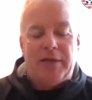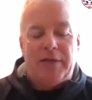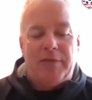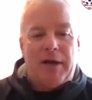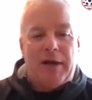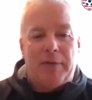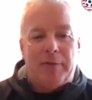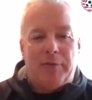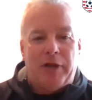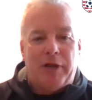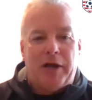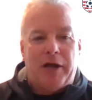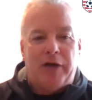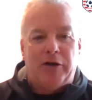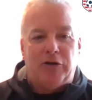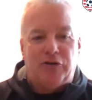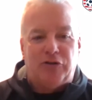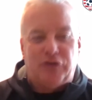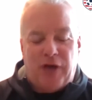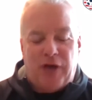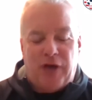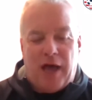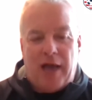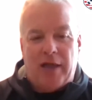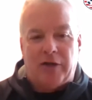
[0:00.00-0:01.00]
my players
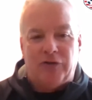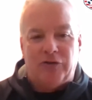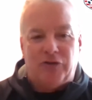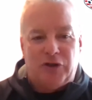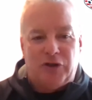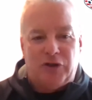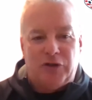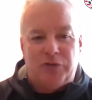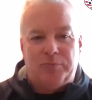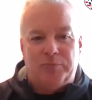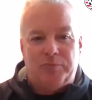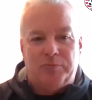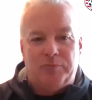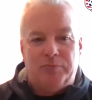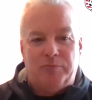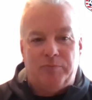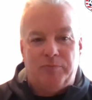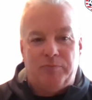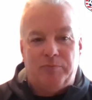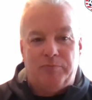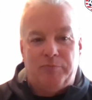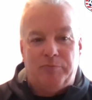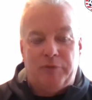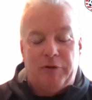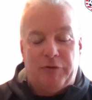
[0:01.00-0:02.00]
challenges
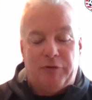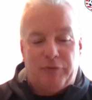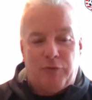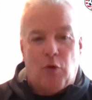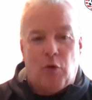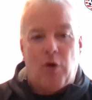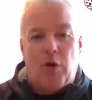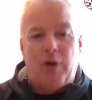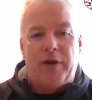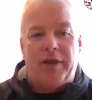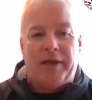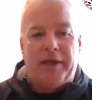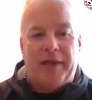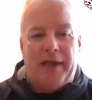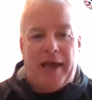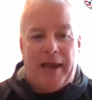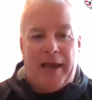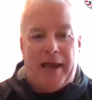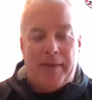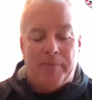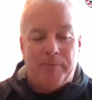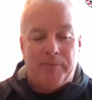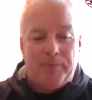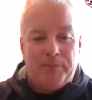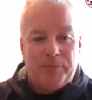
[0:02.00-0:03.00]
before the
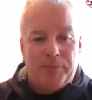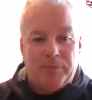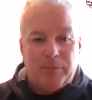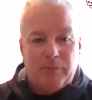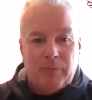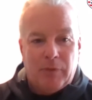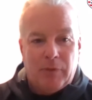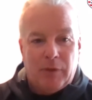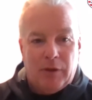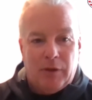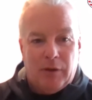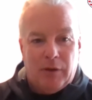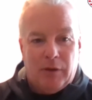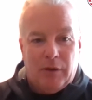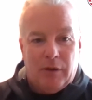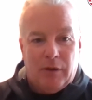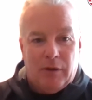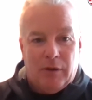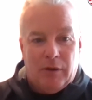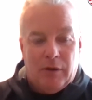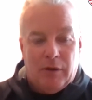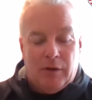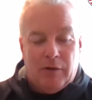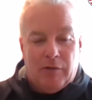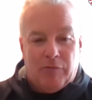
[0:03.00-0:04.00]
game,
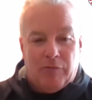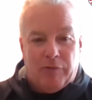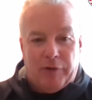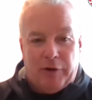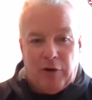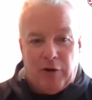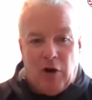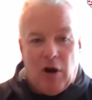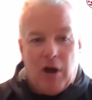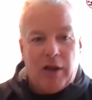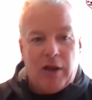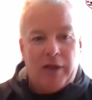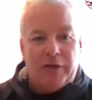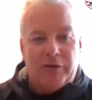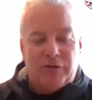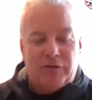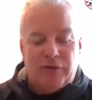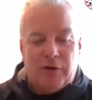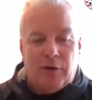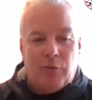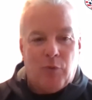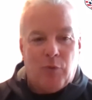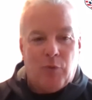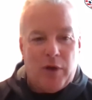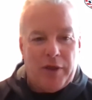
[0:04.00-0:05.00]
regardless
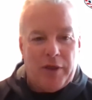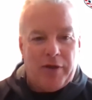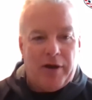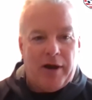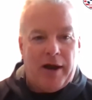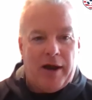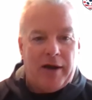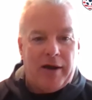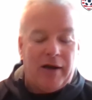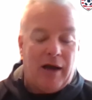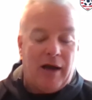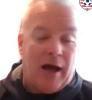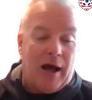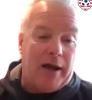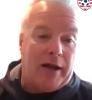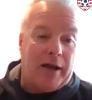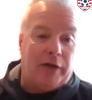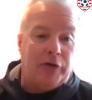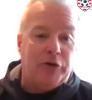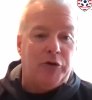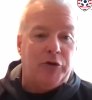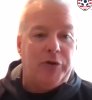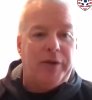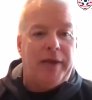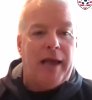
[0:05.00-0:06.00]
of whether or not I
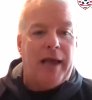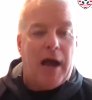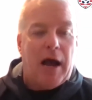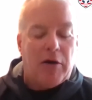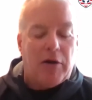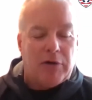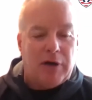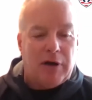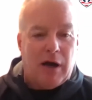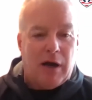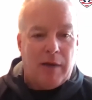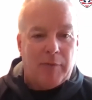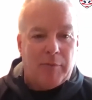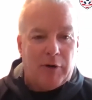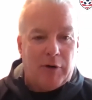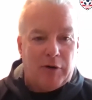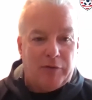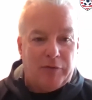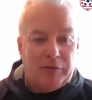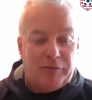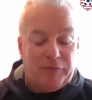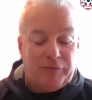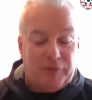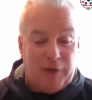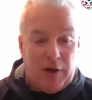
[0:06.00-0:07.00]
knew the outcome
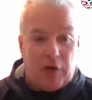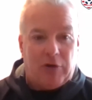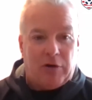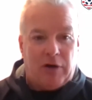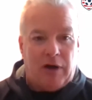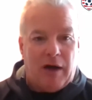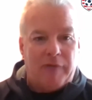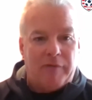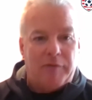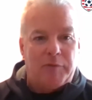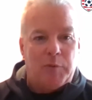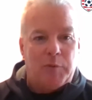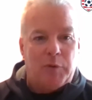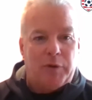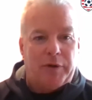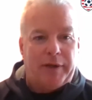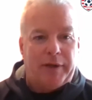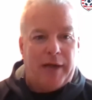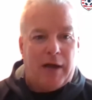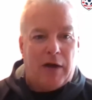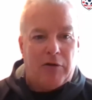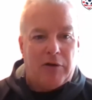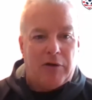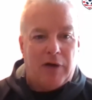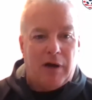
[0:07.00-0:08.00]
or felt comfortable with the
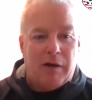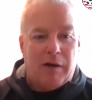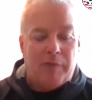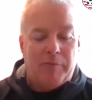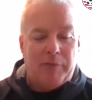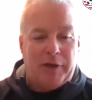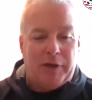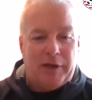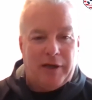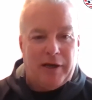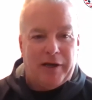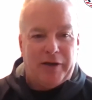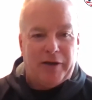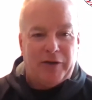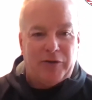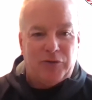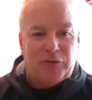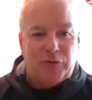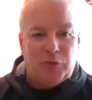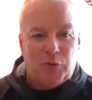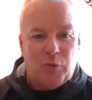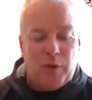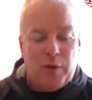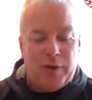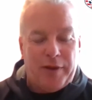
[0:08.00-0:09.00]
outcome, because
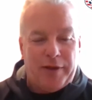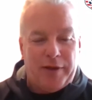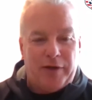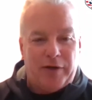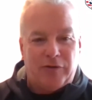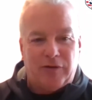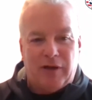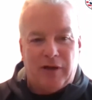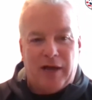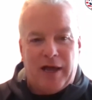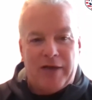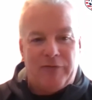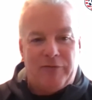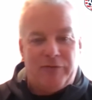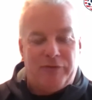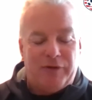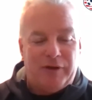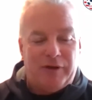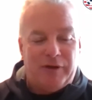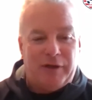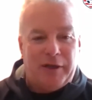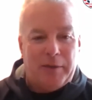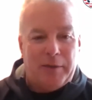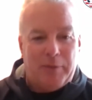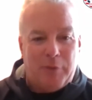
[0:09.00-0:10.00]
when there's life in
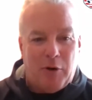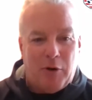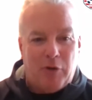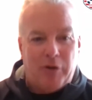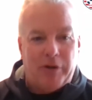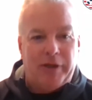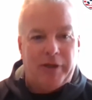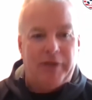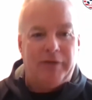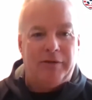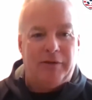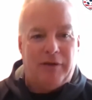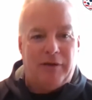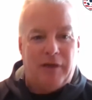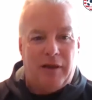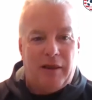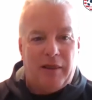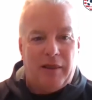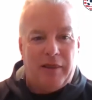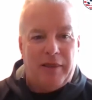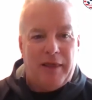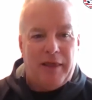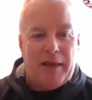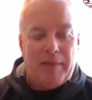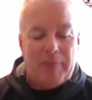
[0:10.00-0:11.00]
the opponent,
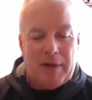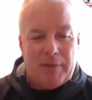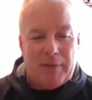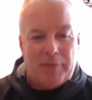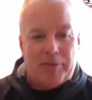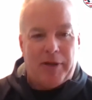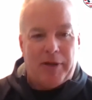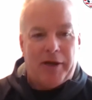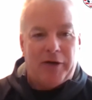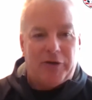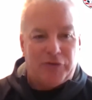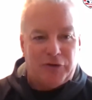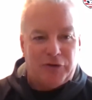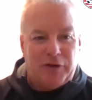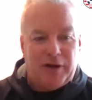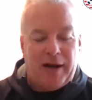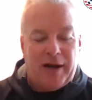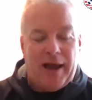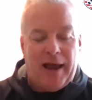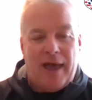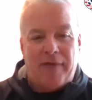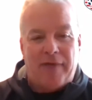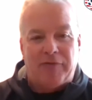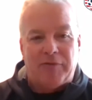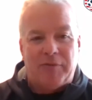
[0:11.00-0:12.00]
then my players are going to
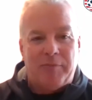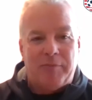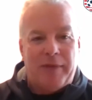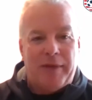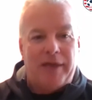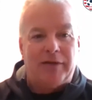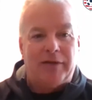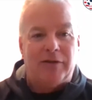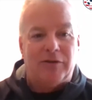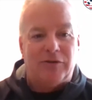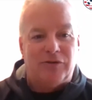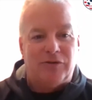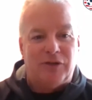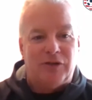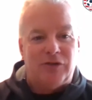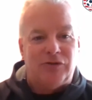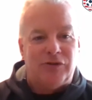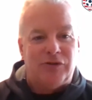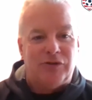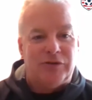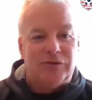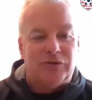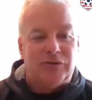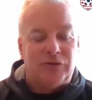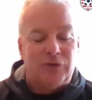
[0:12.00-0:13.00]
have to make
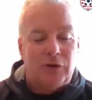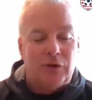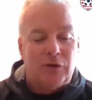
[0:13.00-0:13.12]
decisions,